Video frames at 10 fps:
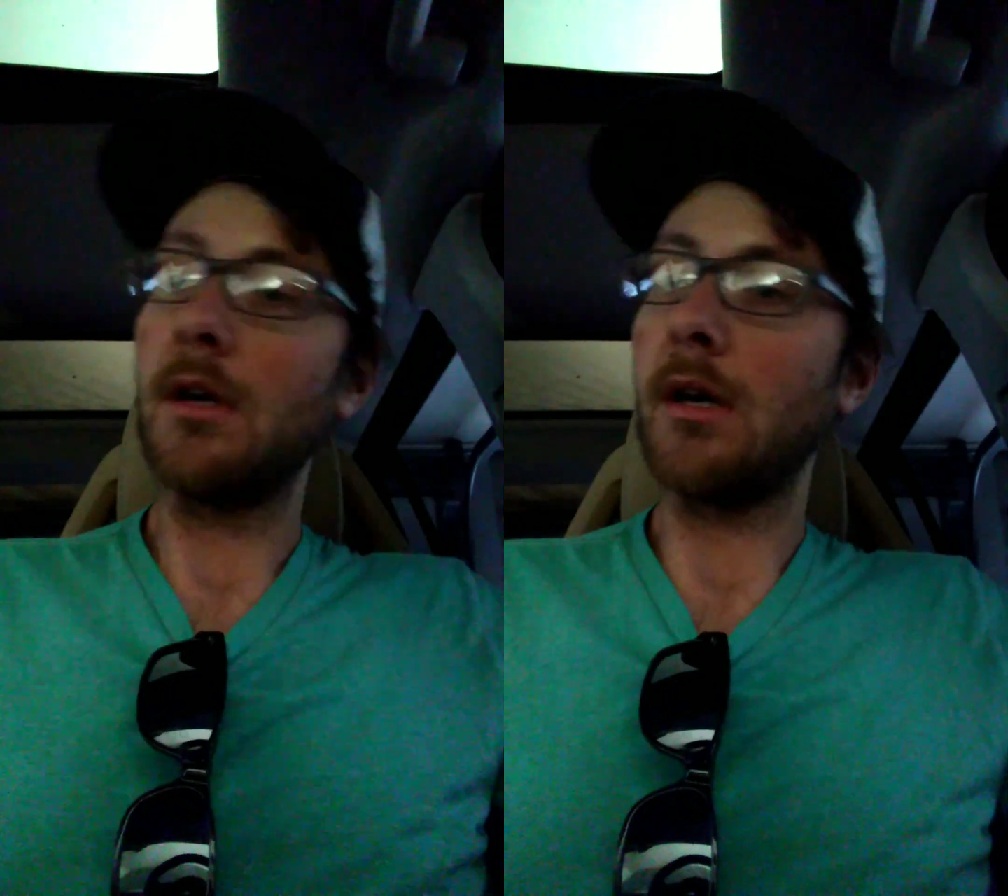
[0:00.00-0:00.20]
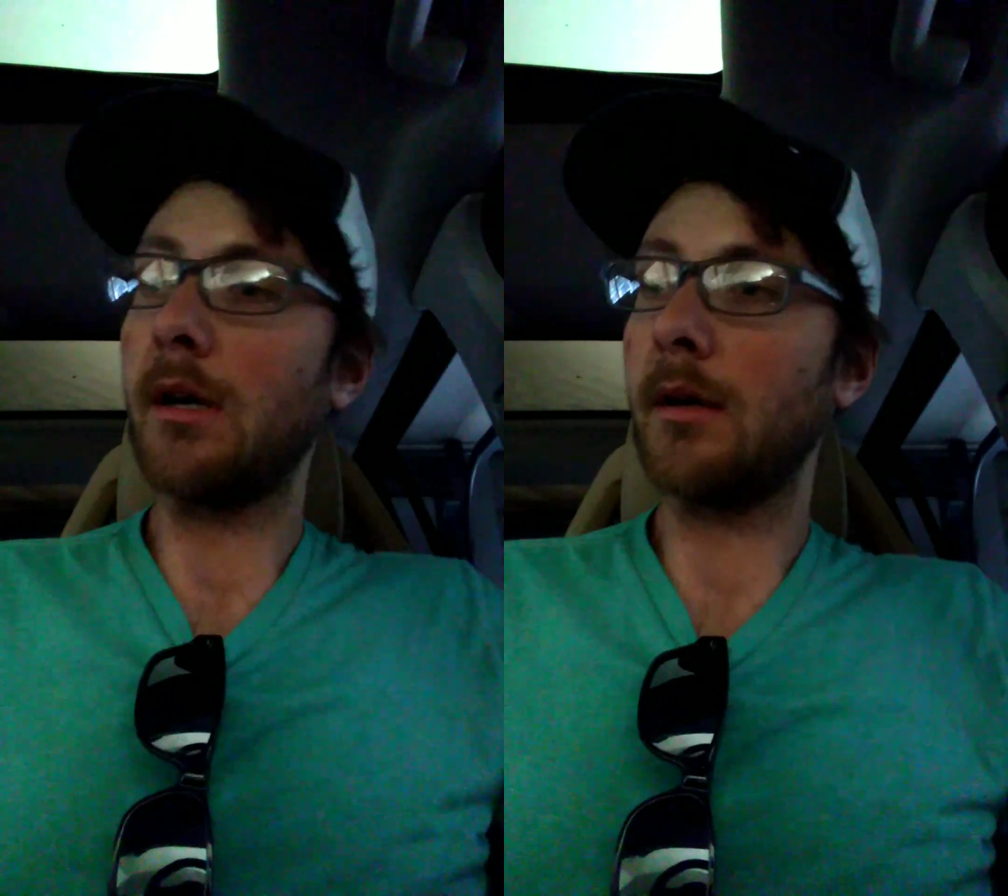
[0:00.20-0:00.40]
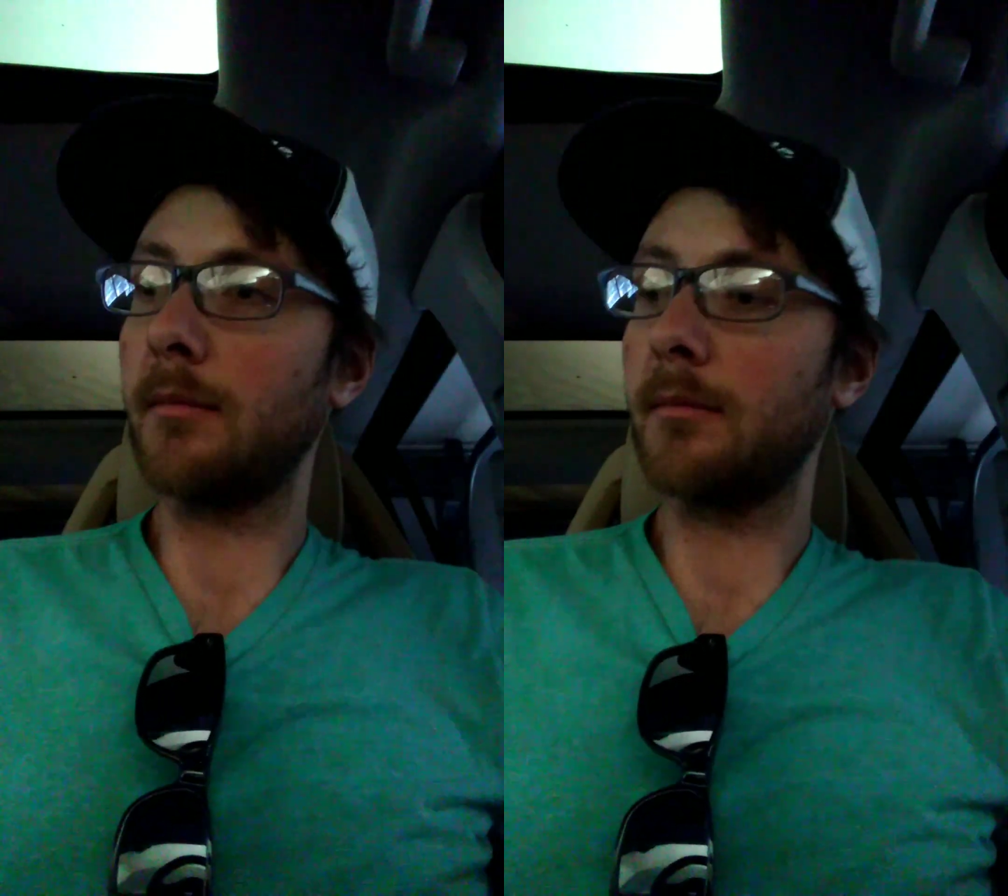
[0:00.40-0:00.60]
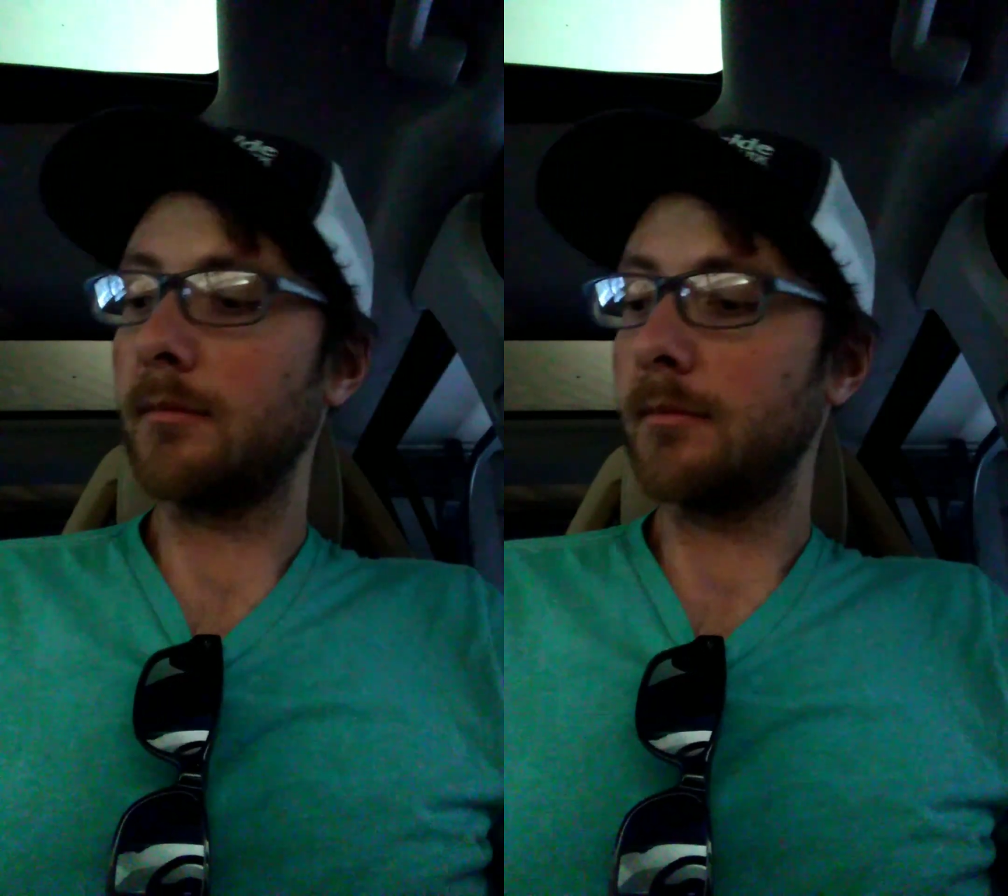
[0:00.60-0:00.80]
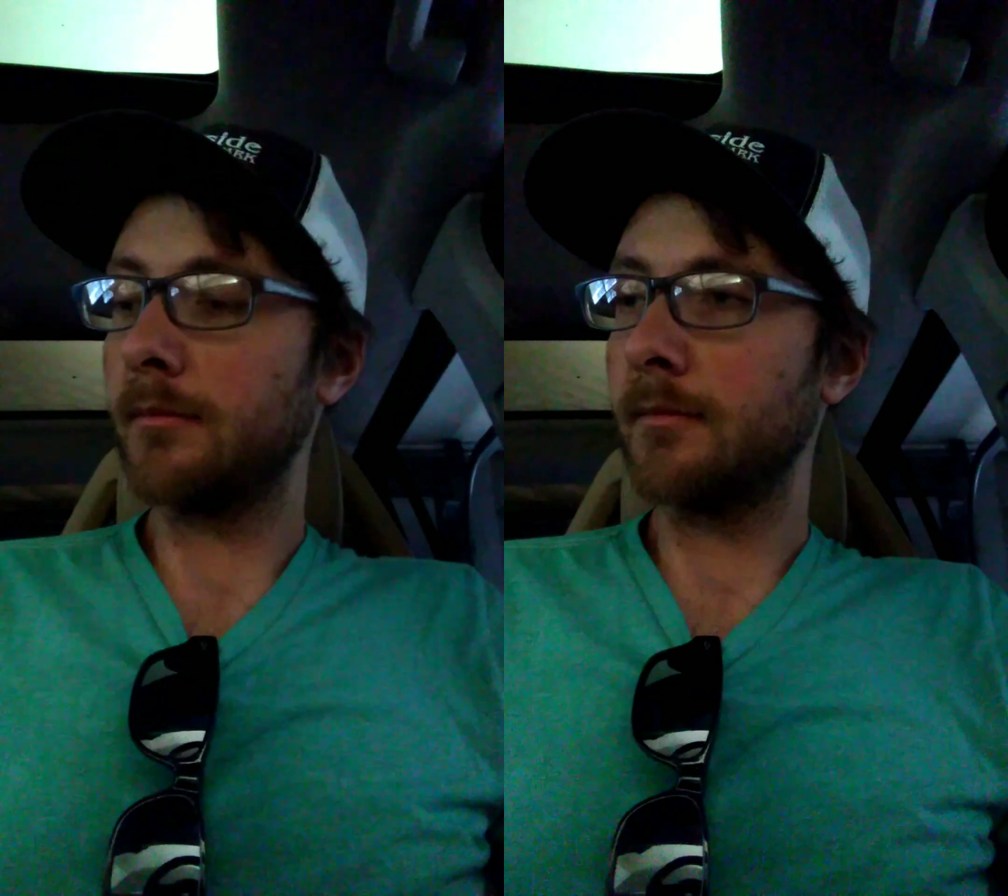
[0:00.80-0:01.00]

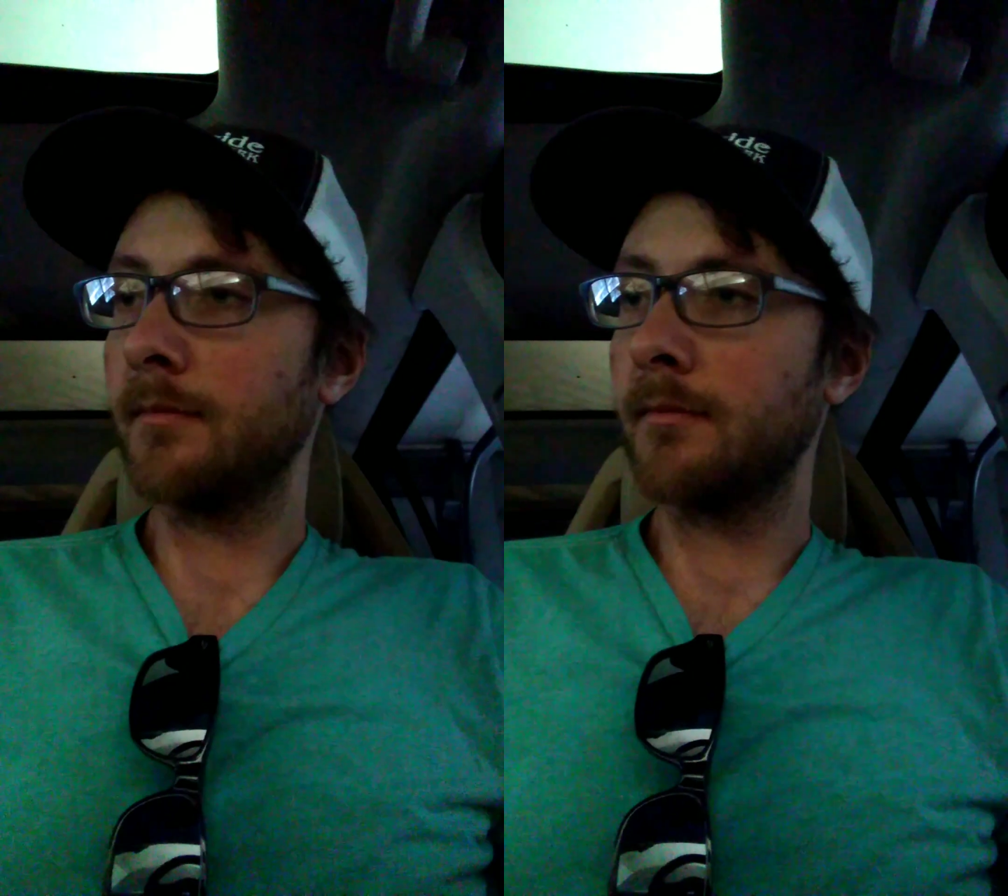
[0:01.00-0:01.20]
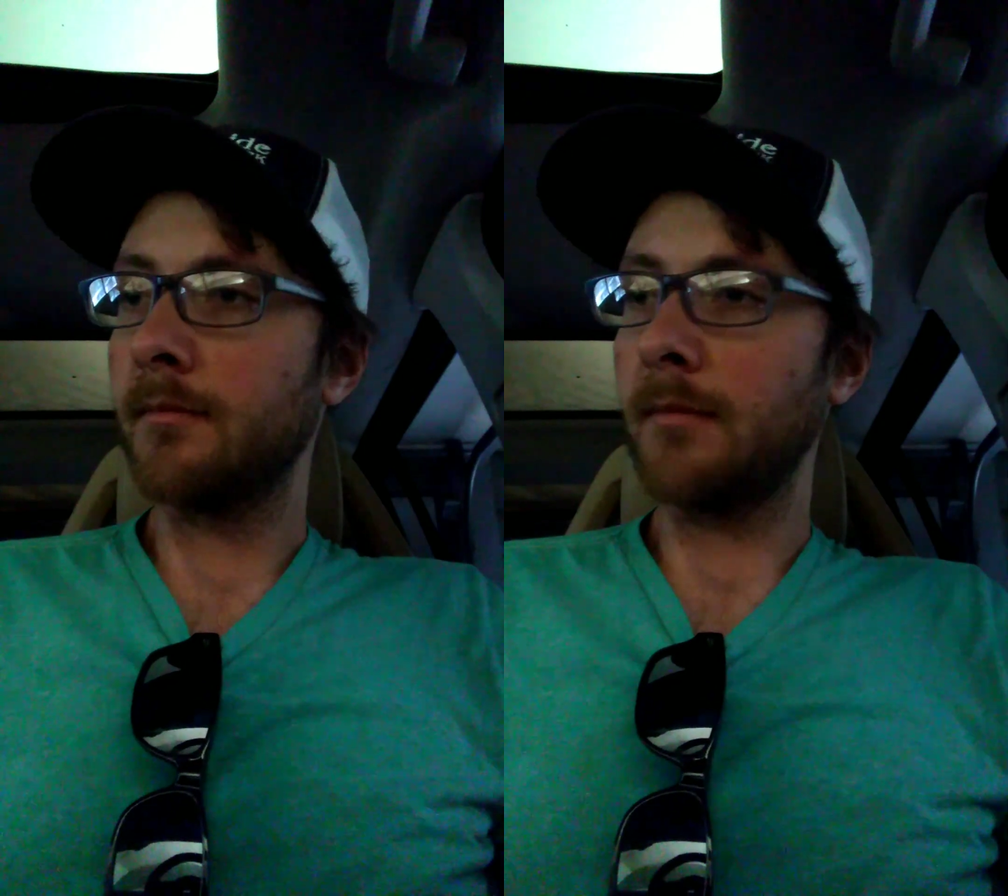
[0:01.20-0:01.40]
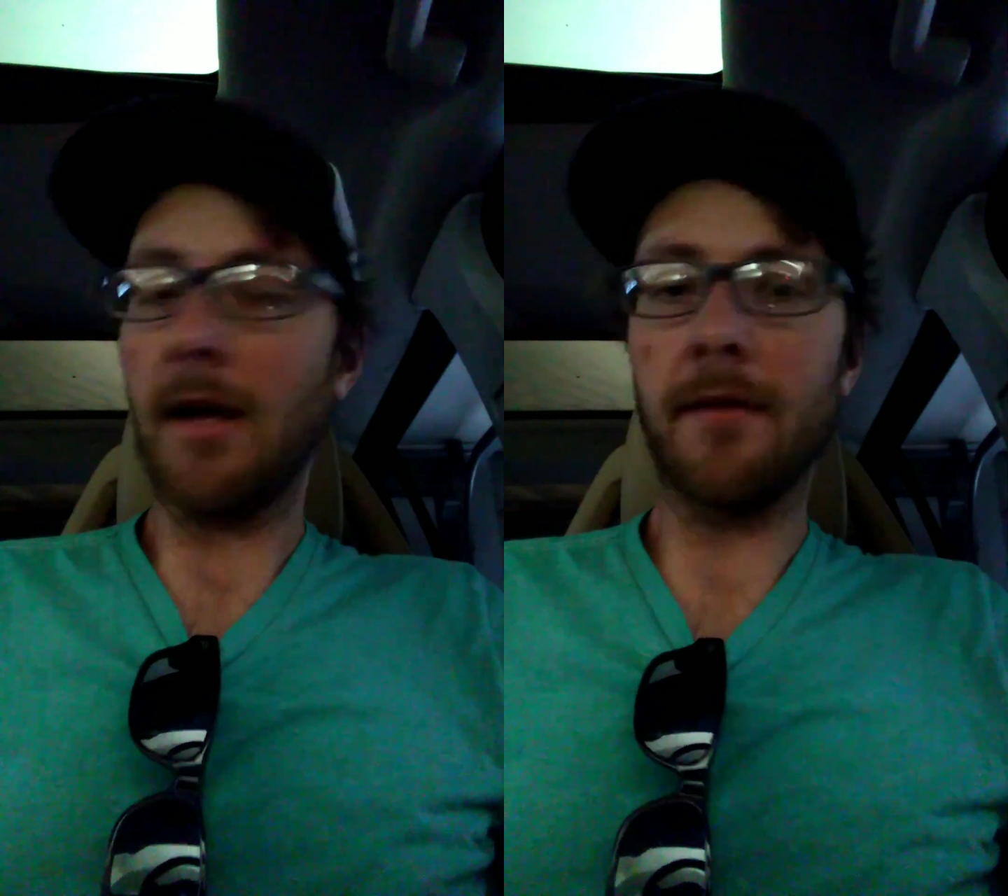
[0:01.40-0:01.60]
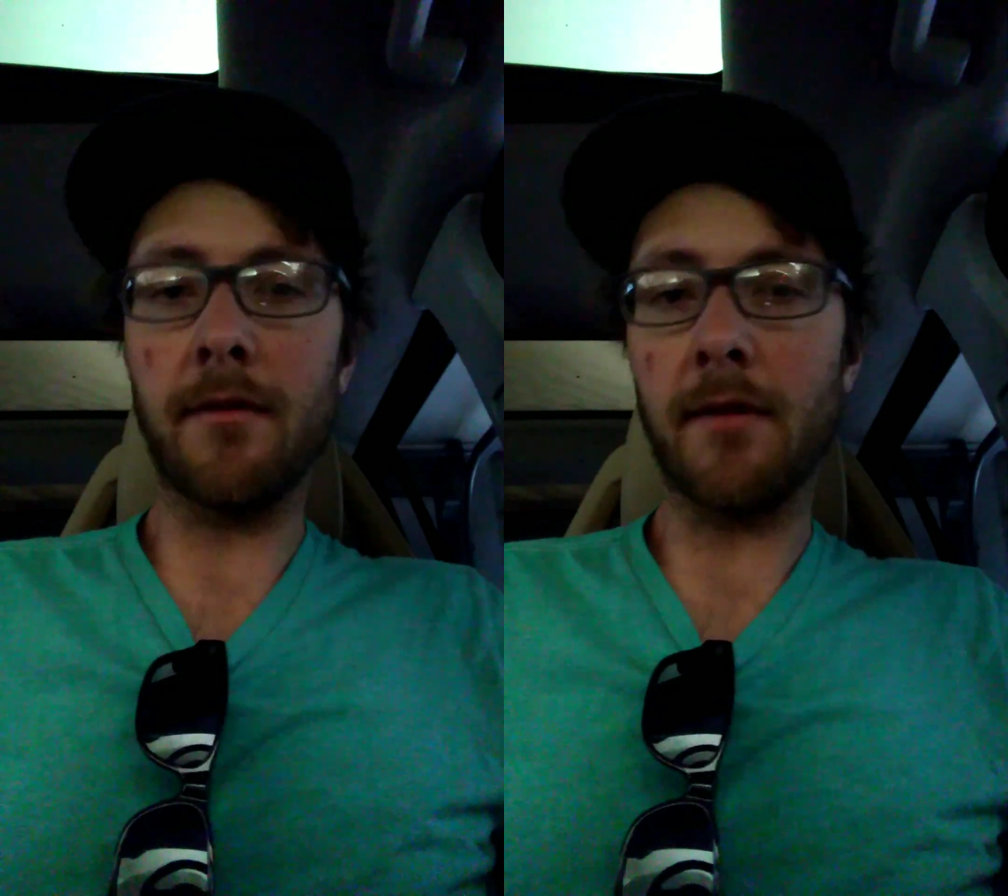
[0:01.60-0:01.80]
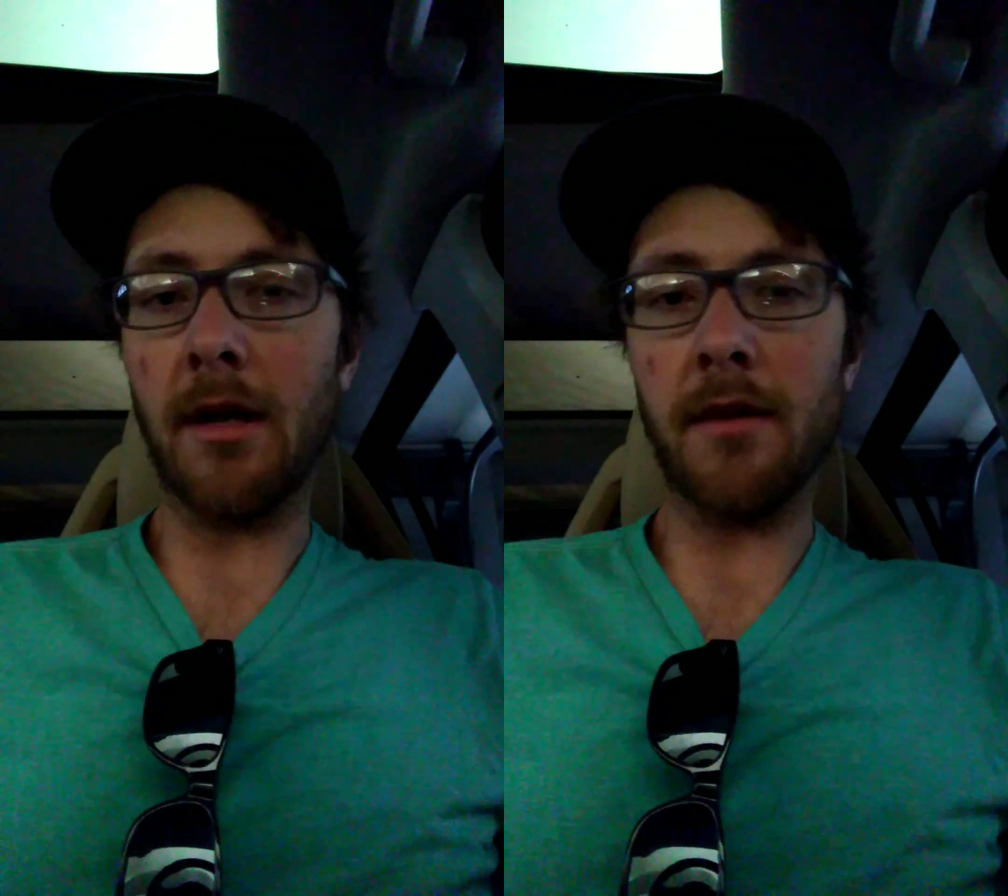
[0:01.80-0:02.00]
I've
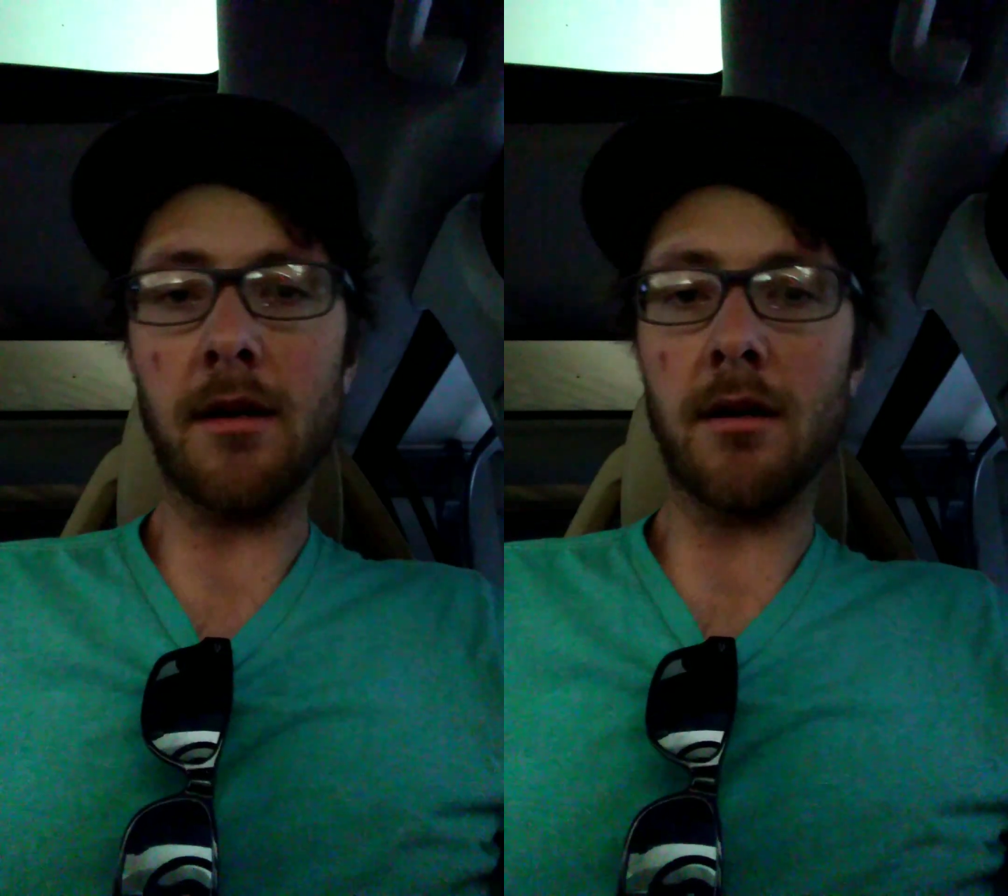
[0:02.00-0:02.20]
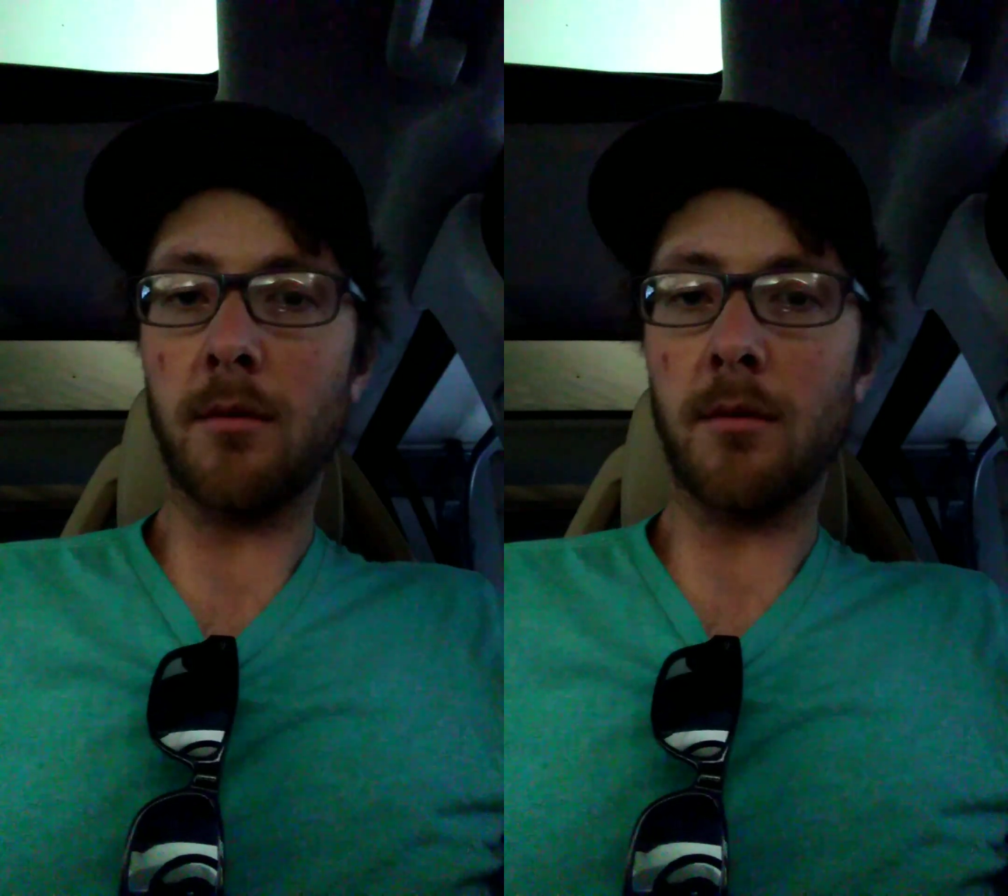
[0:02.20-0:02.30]
even got the air